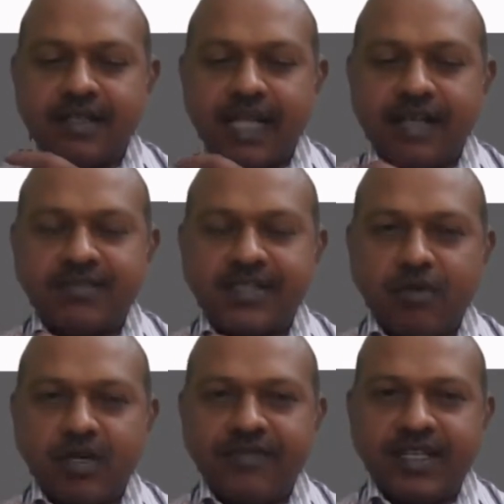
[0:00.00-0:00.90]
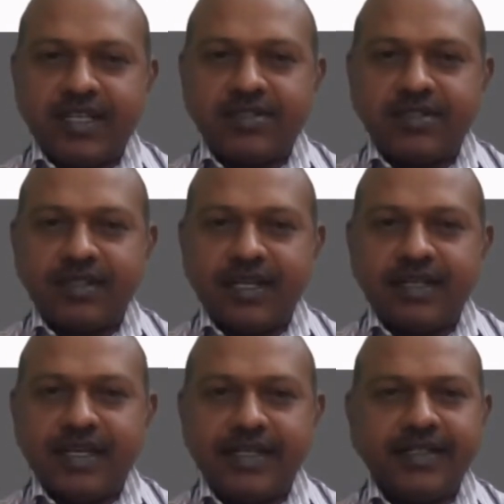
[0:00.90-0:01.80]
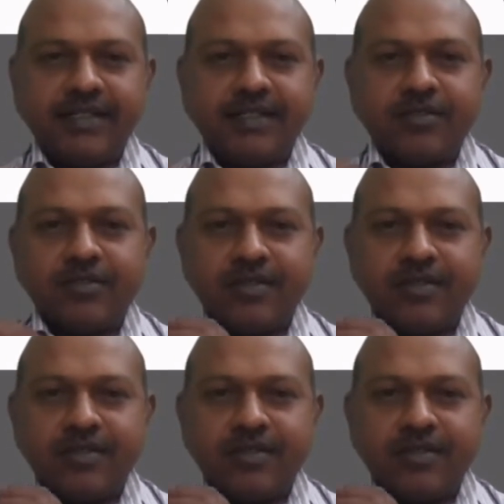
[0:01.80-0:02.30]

lifestyle modification like eating,